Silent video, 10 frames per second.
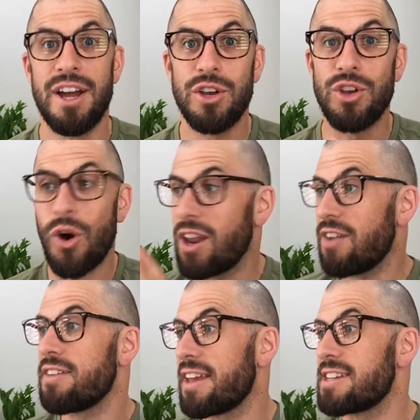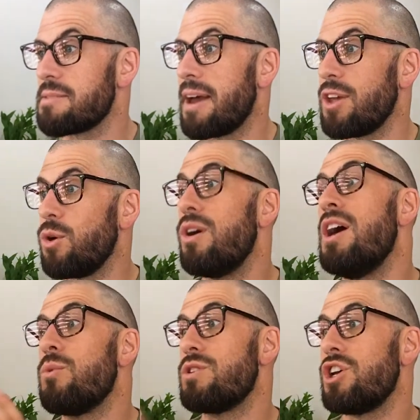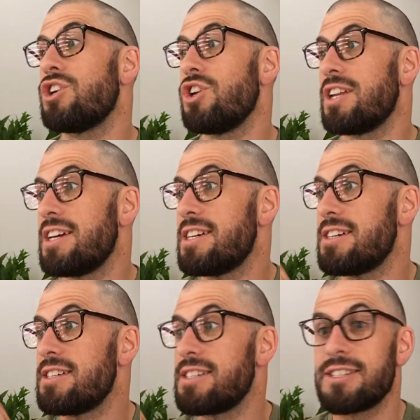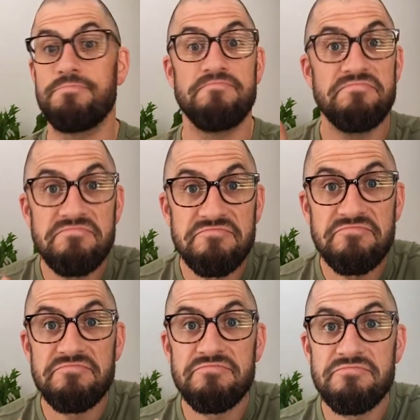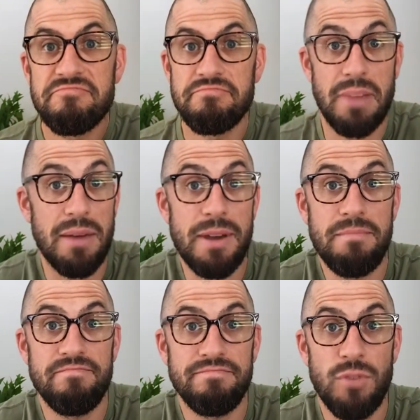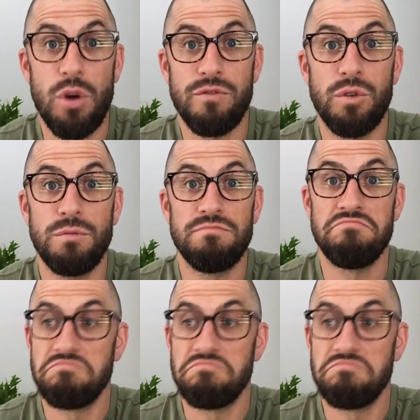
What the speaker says: Not everything is about you. Rejection is maybe hurtful,